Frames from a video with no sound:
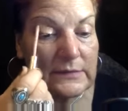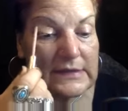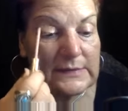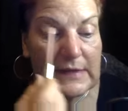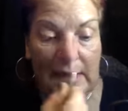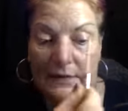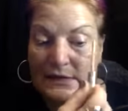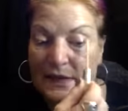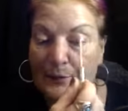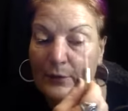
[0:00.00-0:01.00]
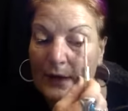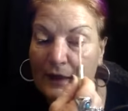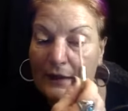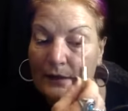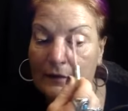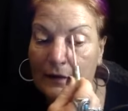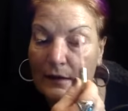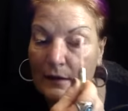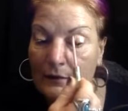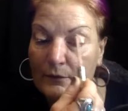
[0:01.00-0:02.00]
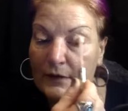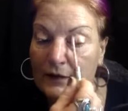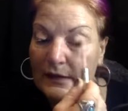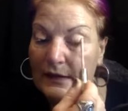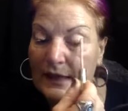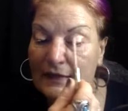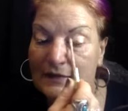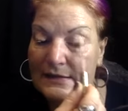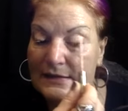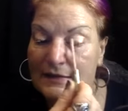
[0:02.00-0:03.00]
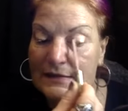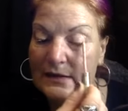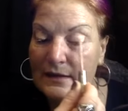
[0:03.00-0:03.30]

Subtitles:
We separate it with the classes.